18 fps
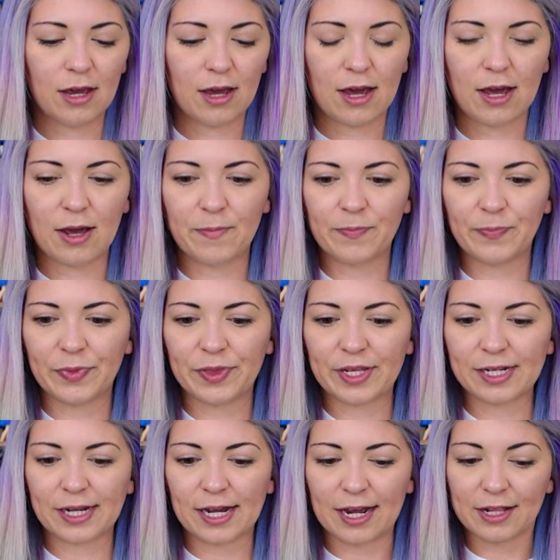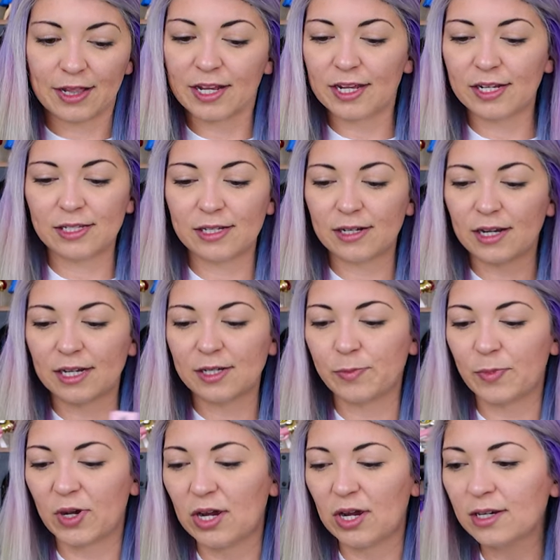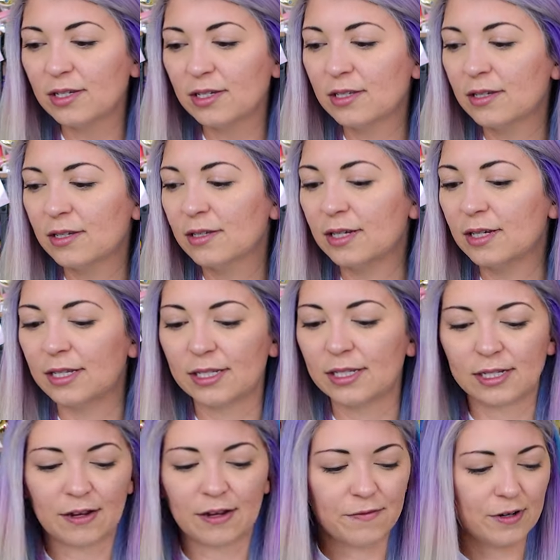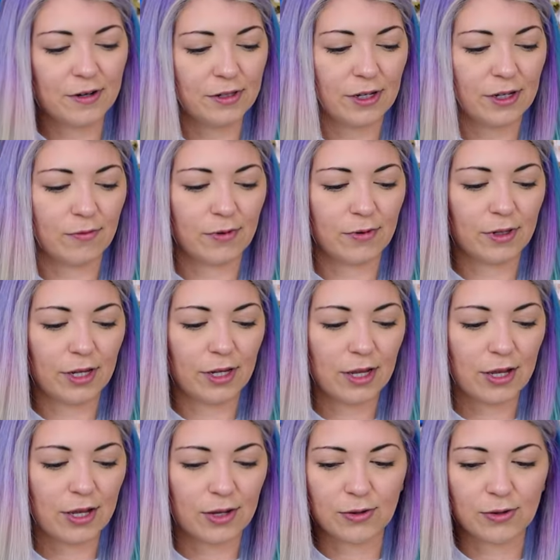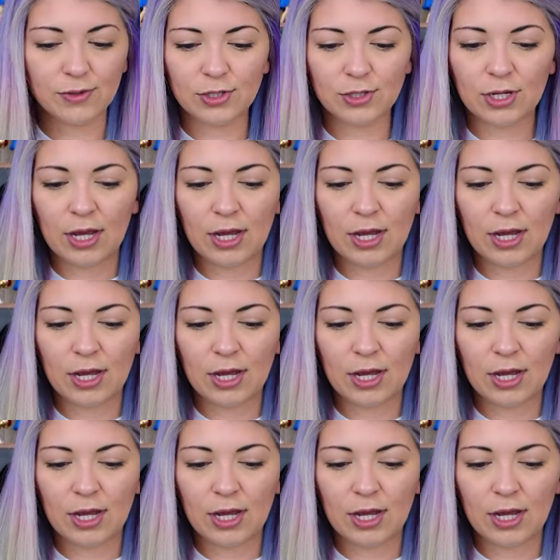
I think it's a nice box. It's definitely really cute.